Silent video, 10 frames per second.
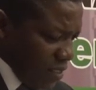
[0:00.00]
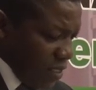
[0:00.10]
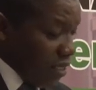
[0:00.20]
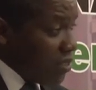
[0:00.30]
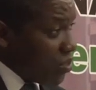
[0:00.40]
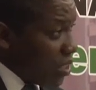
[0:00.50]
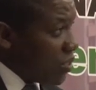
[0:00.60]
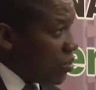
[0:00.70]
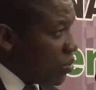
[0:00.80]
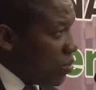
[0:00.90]
in
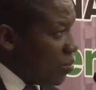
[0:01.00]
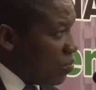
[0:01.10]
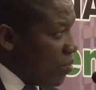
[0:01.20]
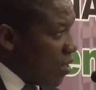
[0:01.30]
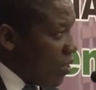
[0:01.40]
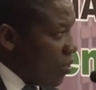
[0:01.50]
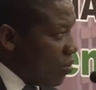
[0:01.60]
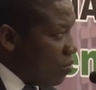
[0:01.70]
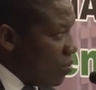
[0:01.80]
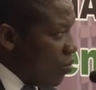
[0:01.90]
trying to
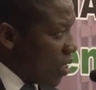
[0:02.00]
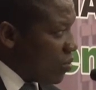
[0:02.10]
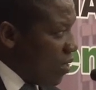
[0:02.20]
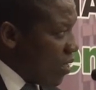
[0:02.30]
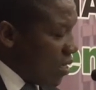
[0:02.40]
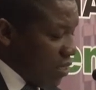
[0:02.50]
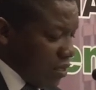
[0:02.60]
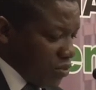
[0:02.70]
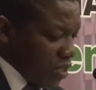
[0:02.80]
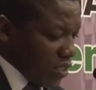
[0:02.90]
work together and
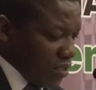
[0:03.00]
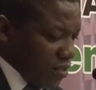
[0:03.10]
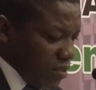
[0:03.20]
attract